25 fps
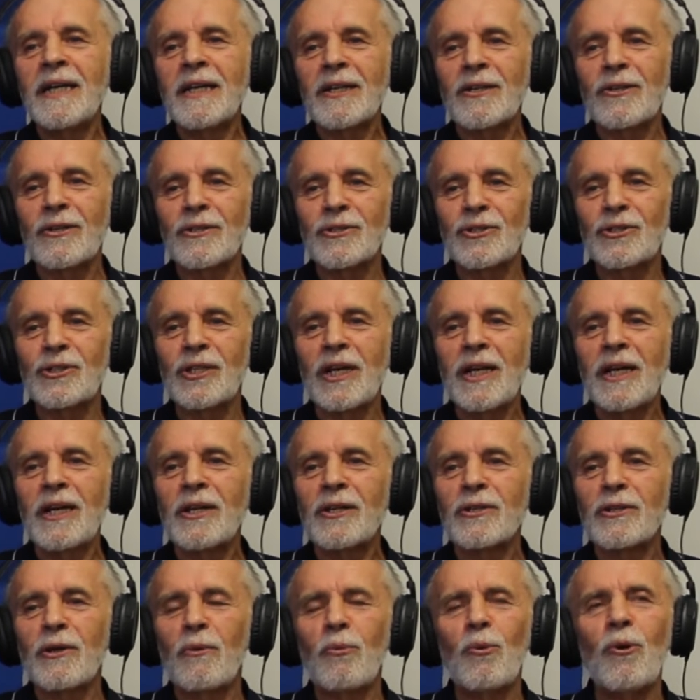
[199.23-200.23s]
because
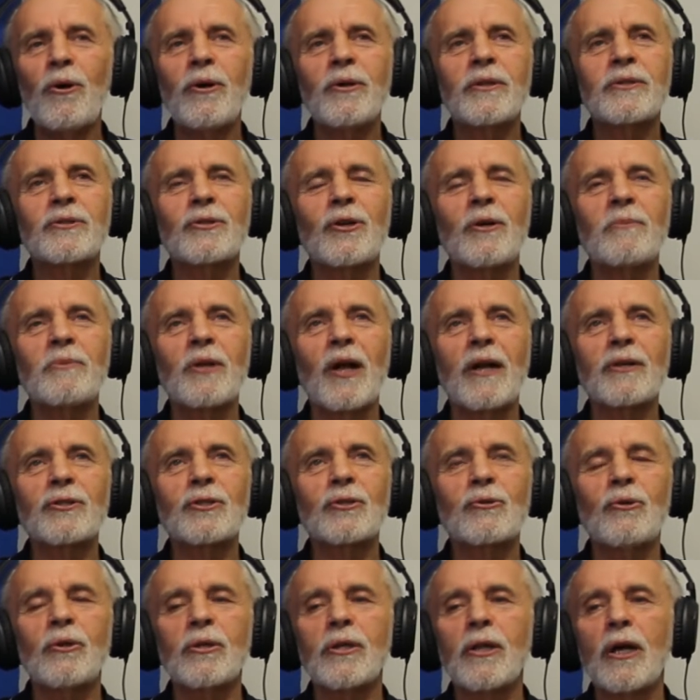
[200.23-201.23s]
the word
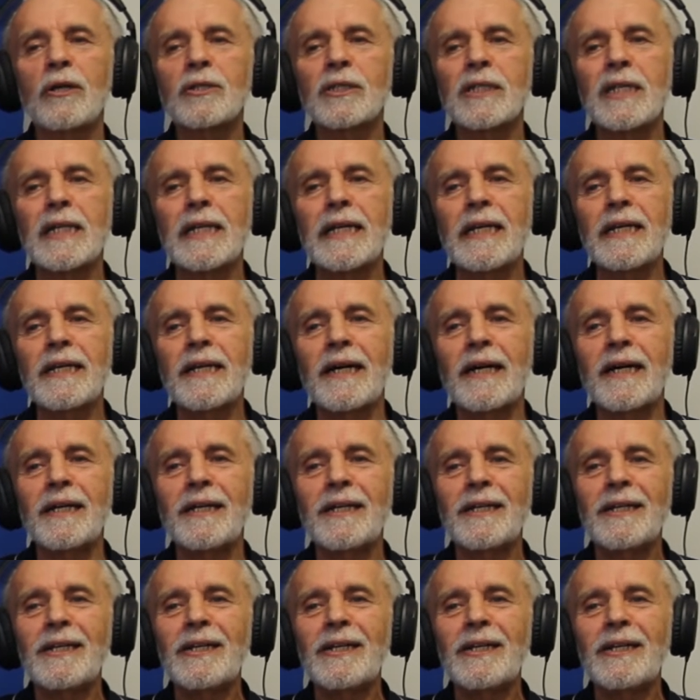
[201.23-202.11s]
terminology called lost leader.